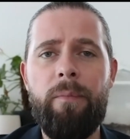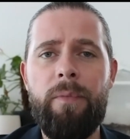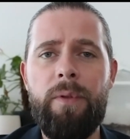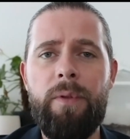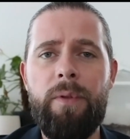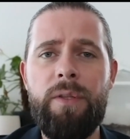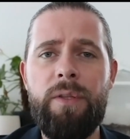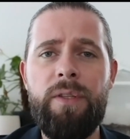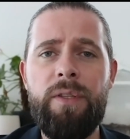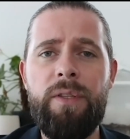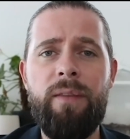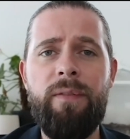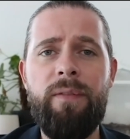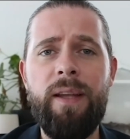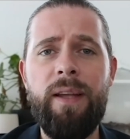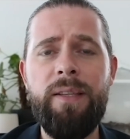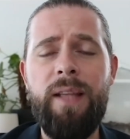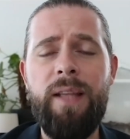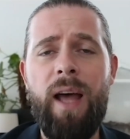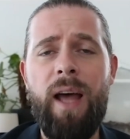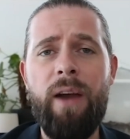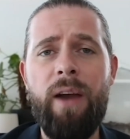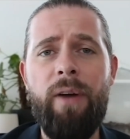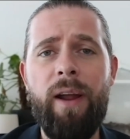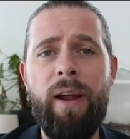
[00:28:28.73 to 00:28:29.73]
surveys
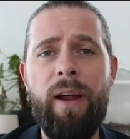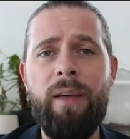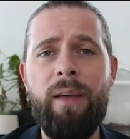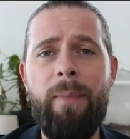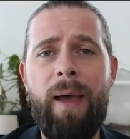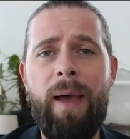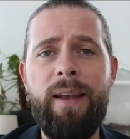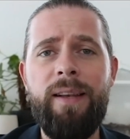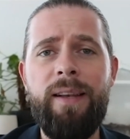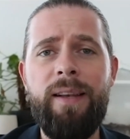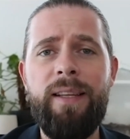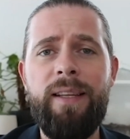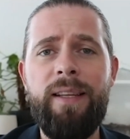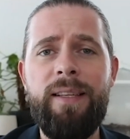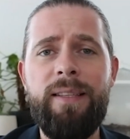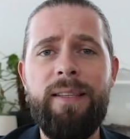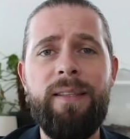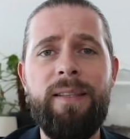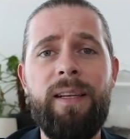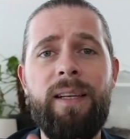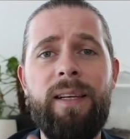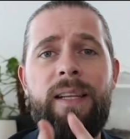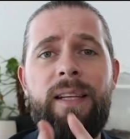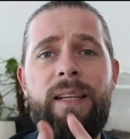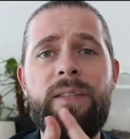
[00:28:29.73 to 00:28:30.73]
that I recommend is
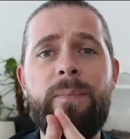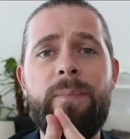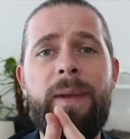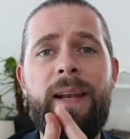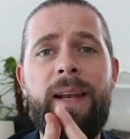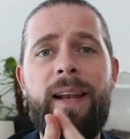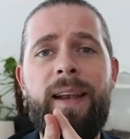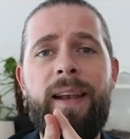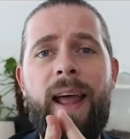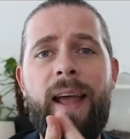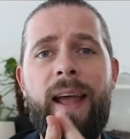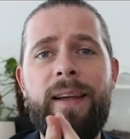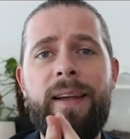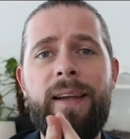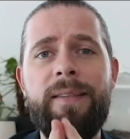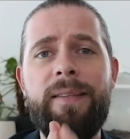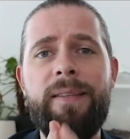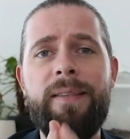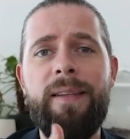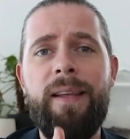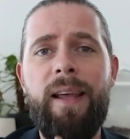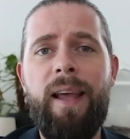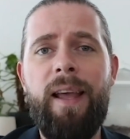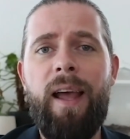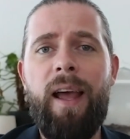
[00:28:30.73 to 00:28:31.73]
the Leesman
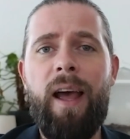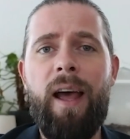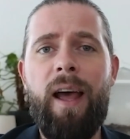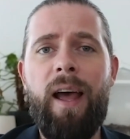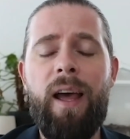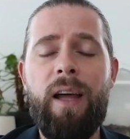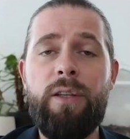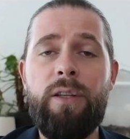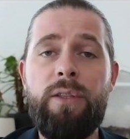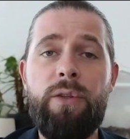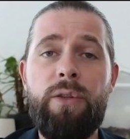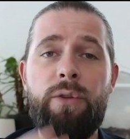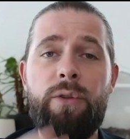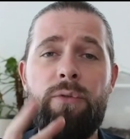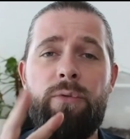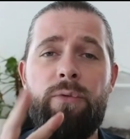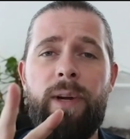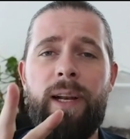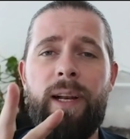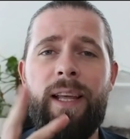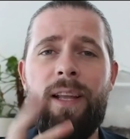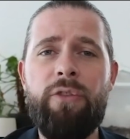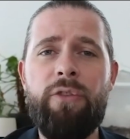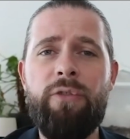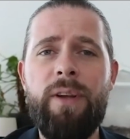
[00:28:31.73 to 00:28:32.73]
Index. 2
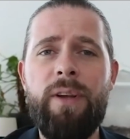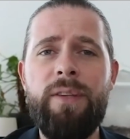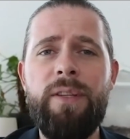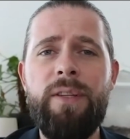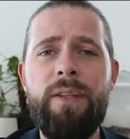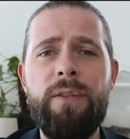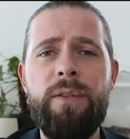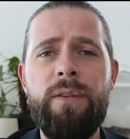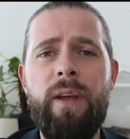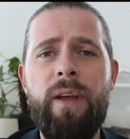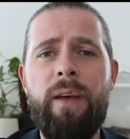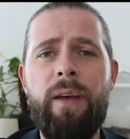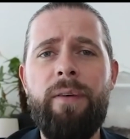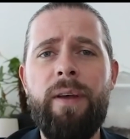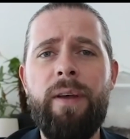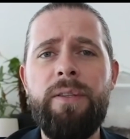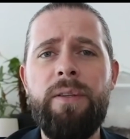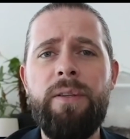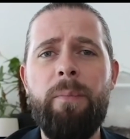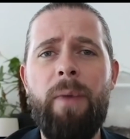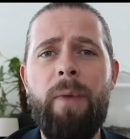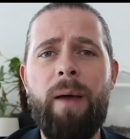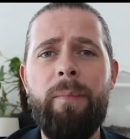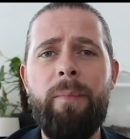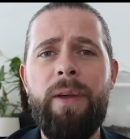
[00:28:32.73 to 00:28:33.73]
really interesting surveys
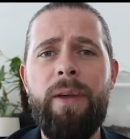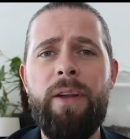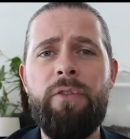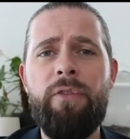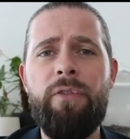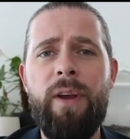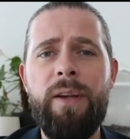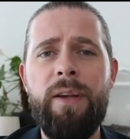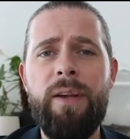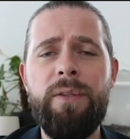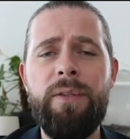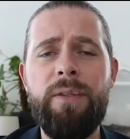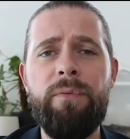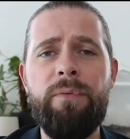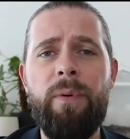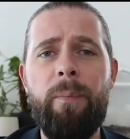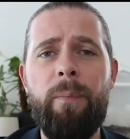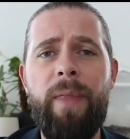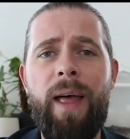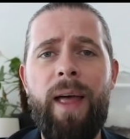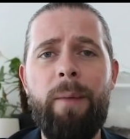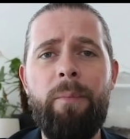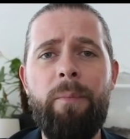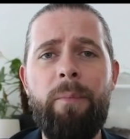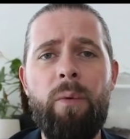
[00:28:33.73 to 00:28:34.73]
you might be interested
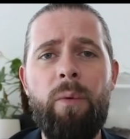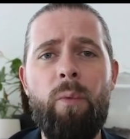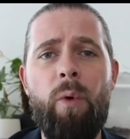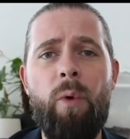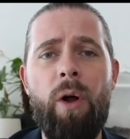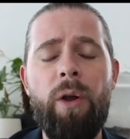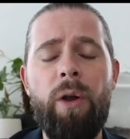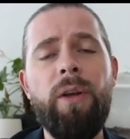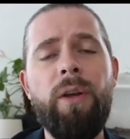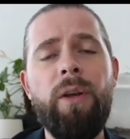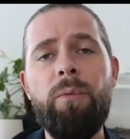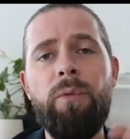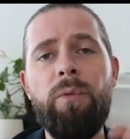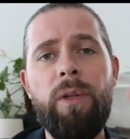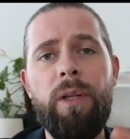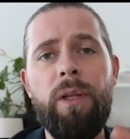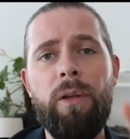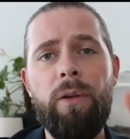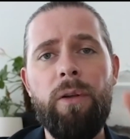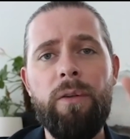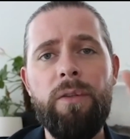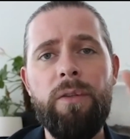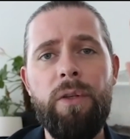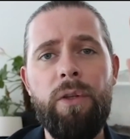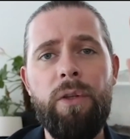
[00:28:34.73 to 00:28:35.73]
from them. One that
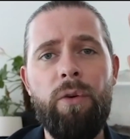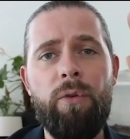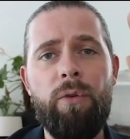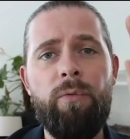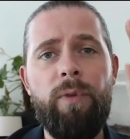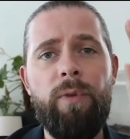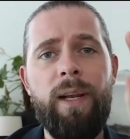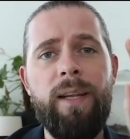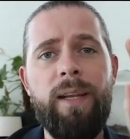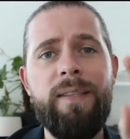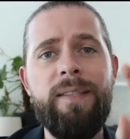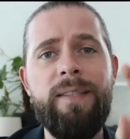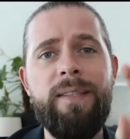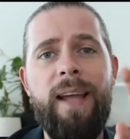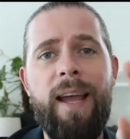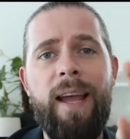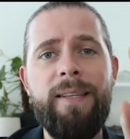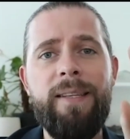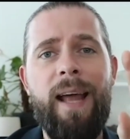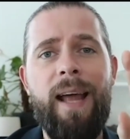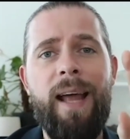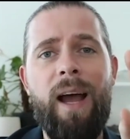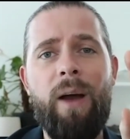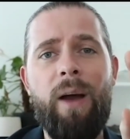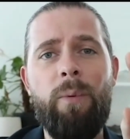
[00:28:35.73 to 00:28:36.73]
looks at your real
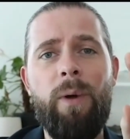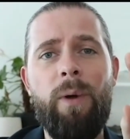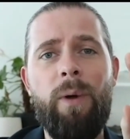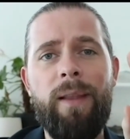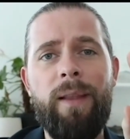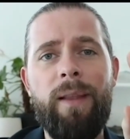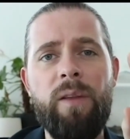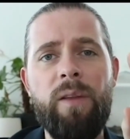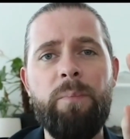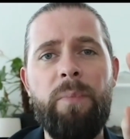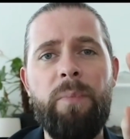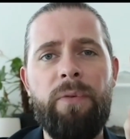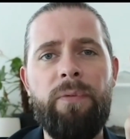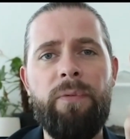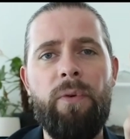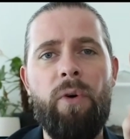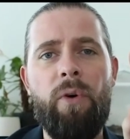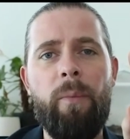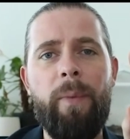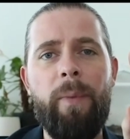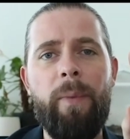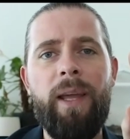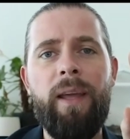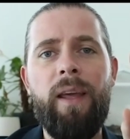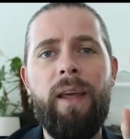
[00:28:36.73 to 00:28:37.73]
estate and how well that's
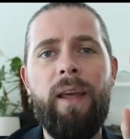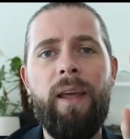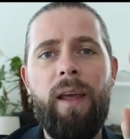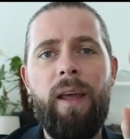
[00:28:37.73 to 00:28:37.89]
performing